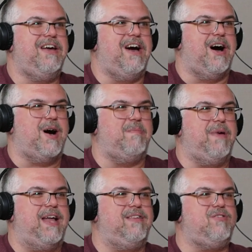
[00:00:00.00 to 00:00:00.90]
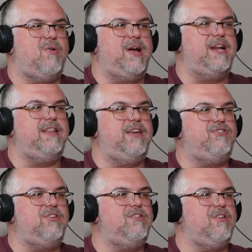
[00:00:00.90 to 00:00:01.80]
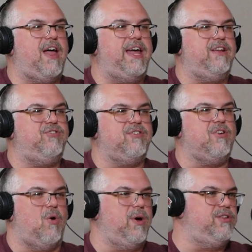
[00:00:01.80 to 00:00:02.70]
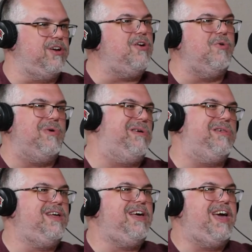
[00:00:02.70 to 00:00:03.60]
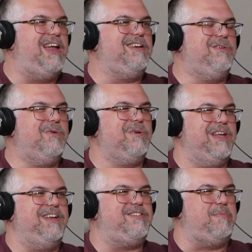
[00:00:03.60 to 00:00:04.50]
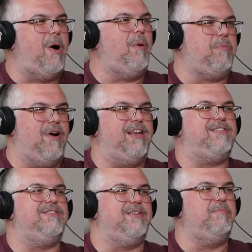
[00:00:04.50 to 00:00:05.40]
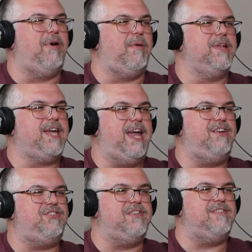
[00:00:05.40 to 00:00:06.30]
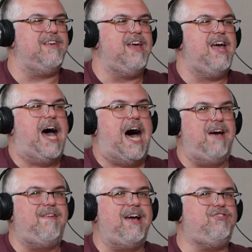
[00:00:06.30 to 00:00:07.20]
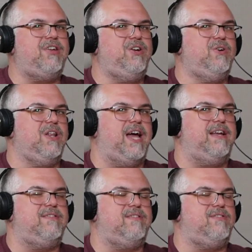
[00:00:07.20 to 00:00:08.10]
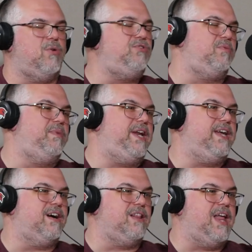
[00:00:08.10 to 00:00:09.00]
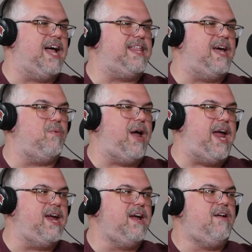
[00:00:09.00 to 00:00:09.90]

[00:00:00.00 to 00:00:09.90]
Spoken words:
And so in addition to like just going to Google and Googling small presses and publications, I've actually utilized social media a lot that way.